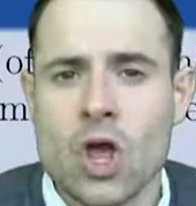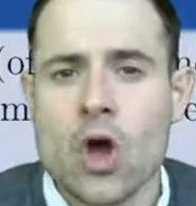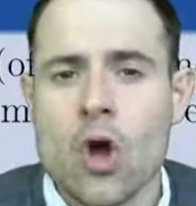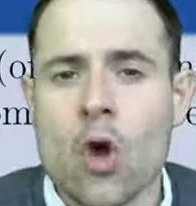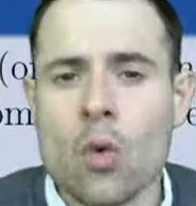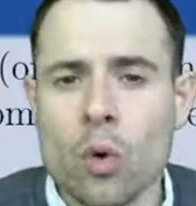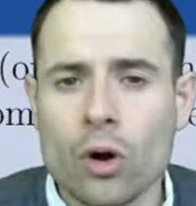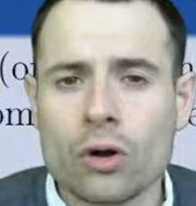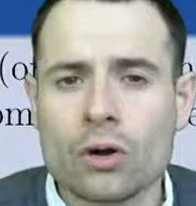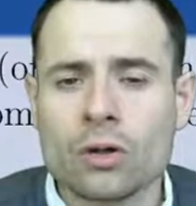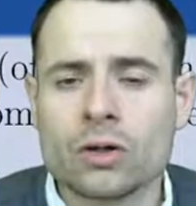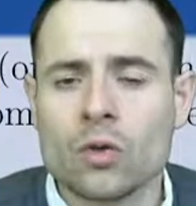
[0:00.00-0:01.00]
A
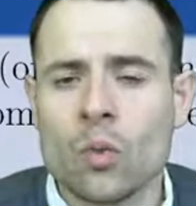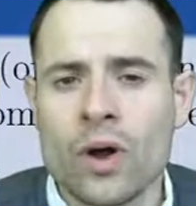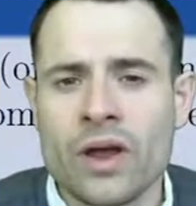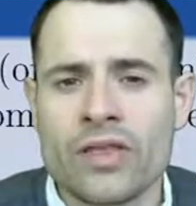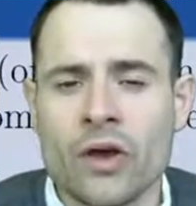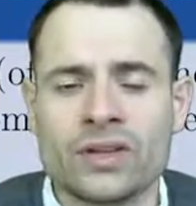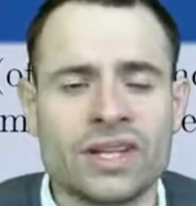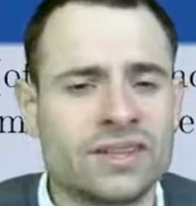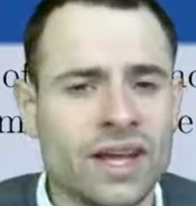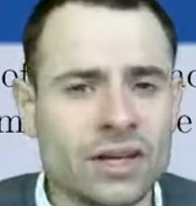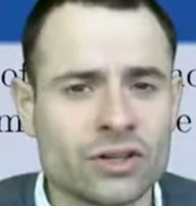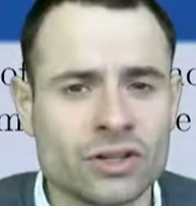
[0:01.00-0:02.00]
world with a
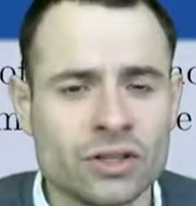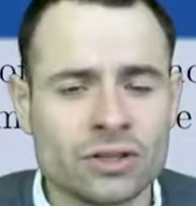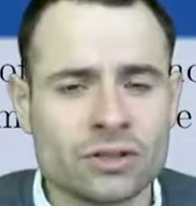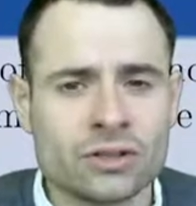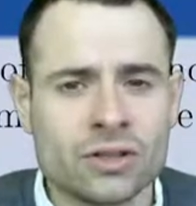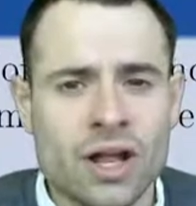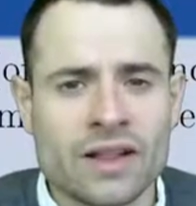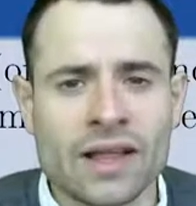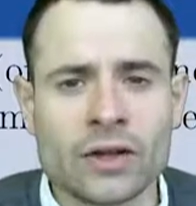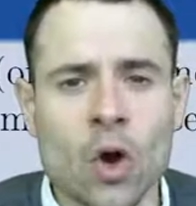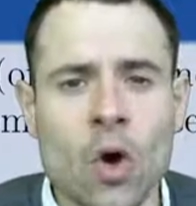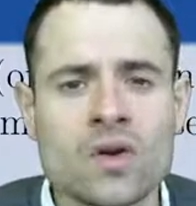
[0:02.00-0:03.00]
dictator
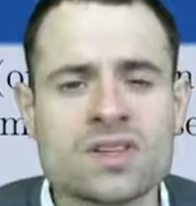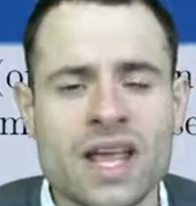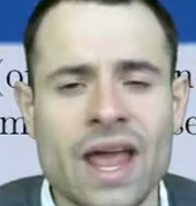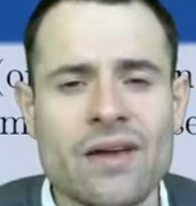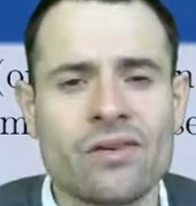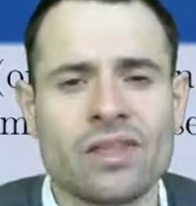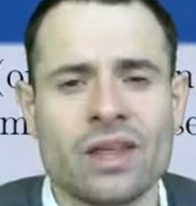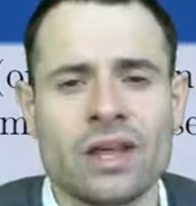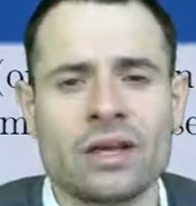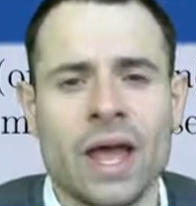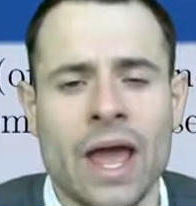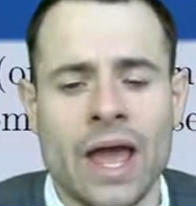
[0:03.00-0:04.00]
that owns
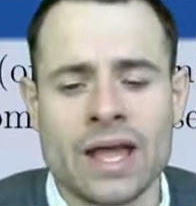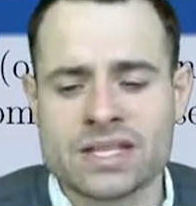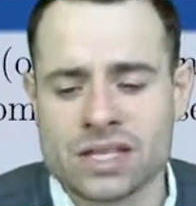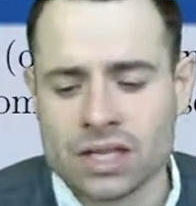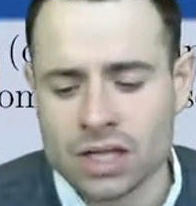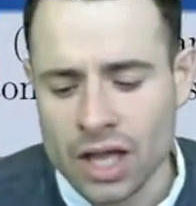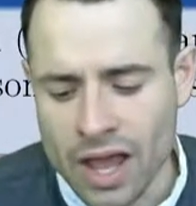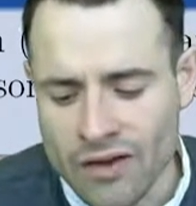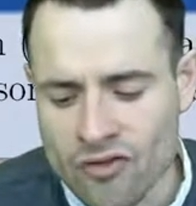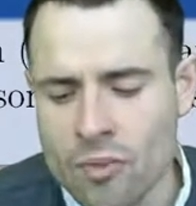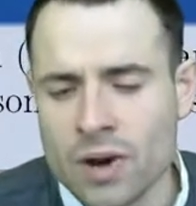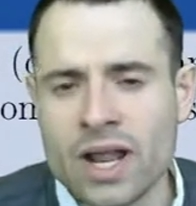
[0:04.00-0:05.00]
everything and
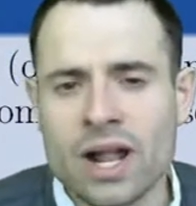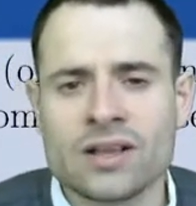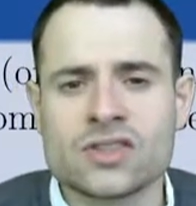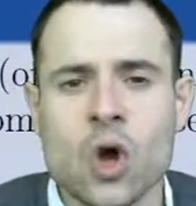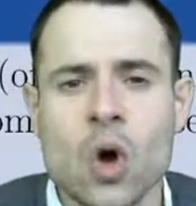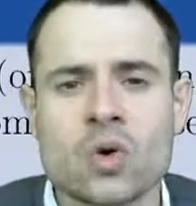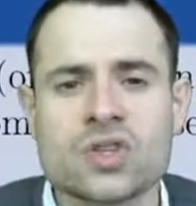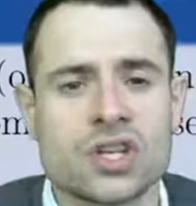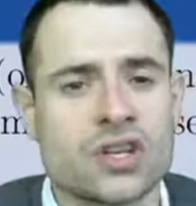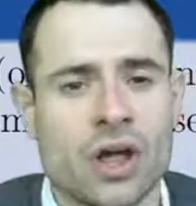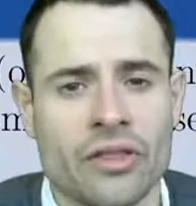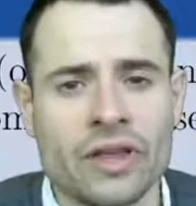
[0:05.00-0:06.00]
everybody else owns
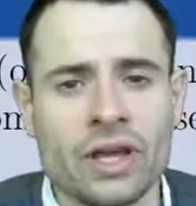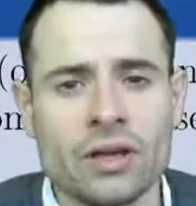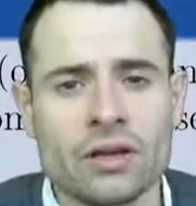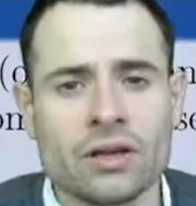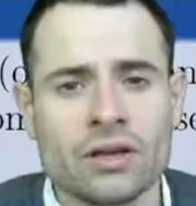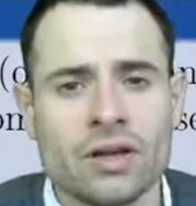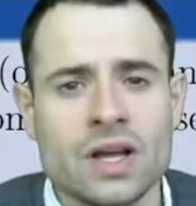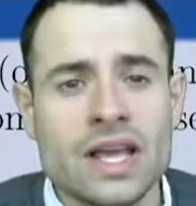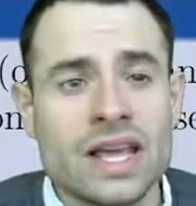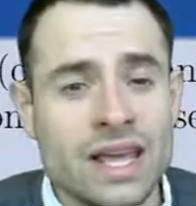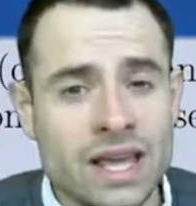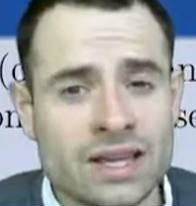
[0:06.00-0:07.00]
nothing
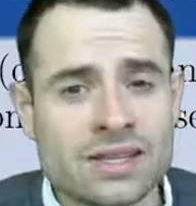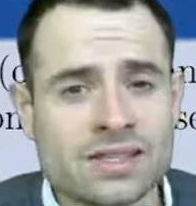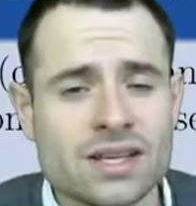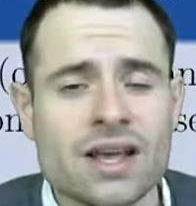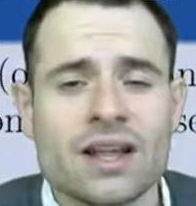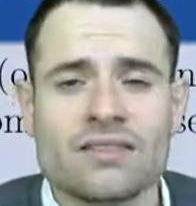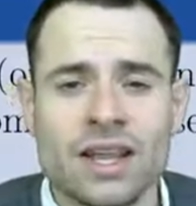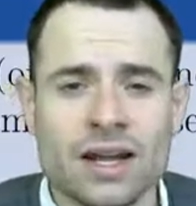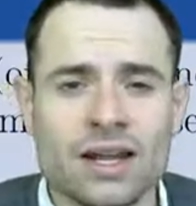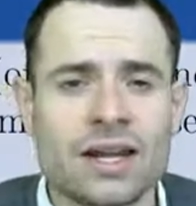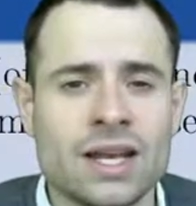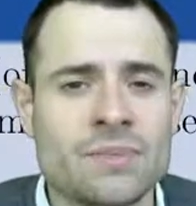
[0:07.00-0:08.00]
is
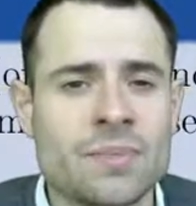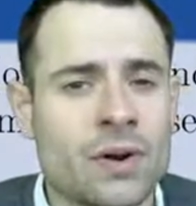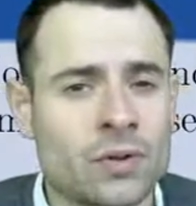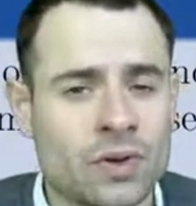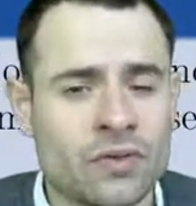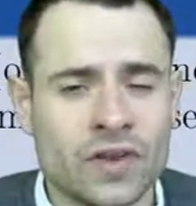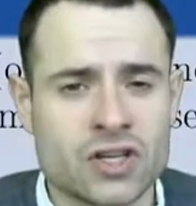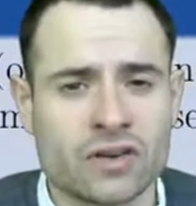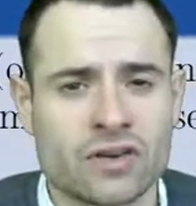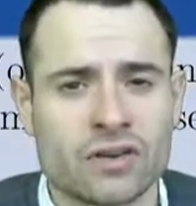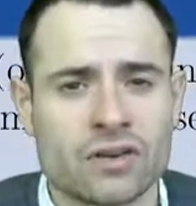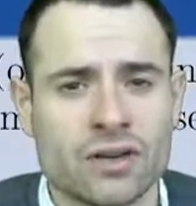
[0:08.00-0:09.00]
technically Pareto
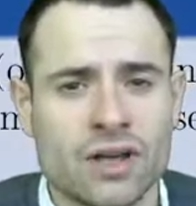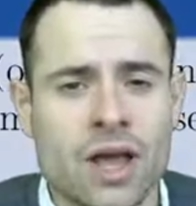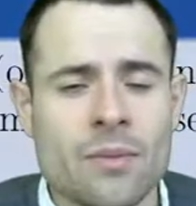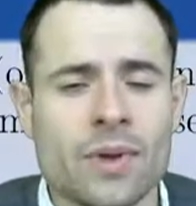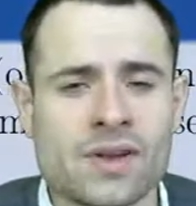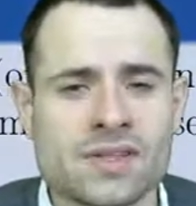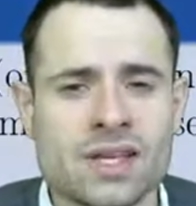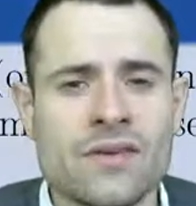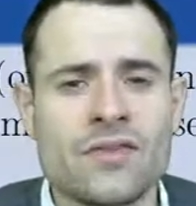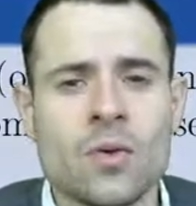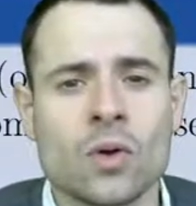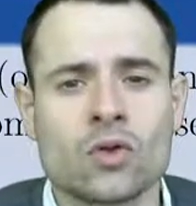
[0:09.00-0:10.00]
efficient, because
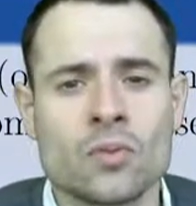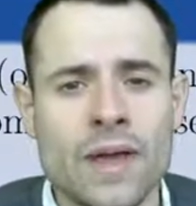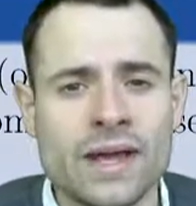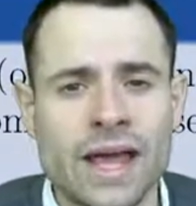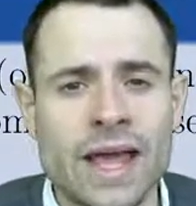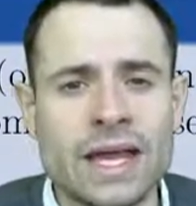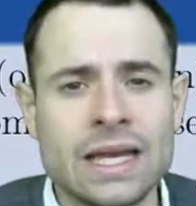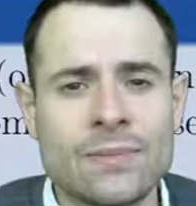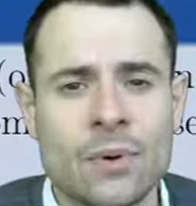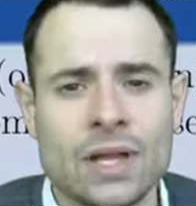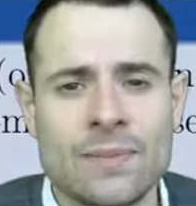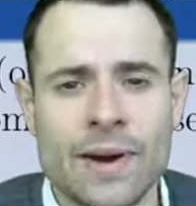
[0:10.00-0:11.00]
if you want to make
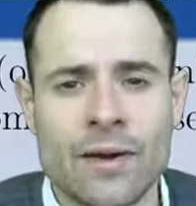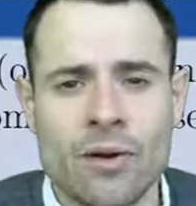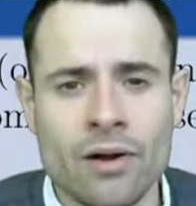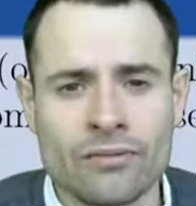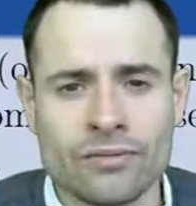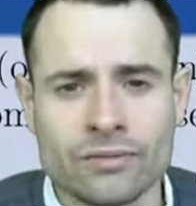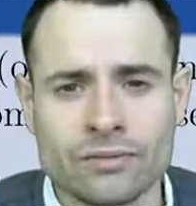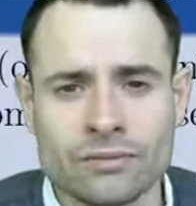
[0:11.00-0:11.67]
anybody better off,